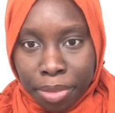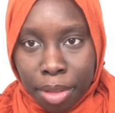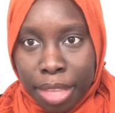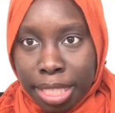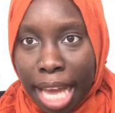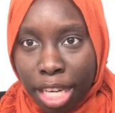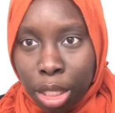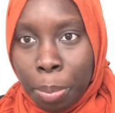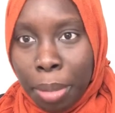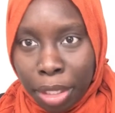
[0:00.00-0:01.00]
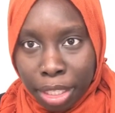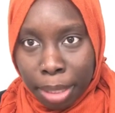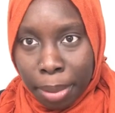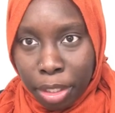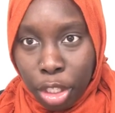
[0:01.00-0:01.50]
that's actually building the
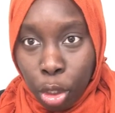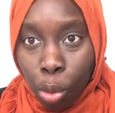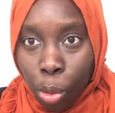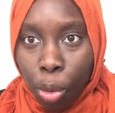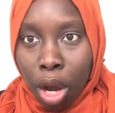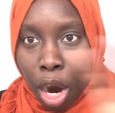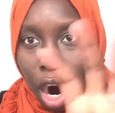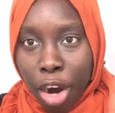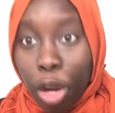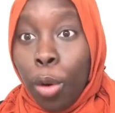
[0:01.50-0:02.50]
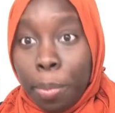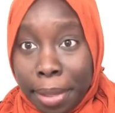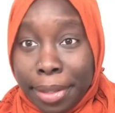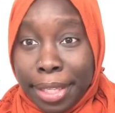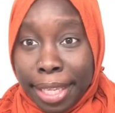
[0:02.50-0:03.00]
building. You are your own
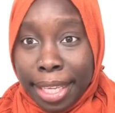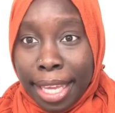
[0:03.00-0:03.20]
building.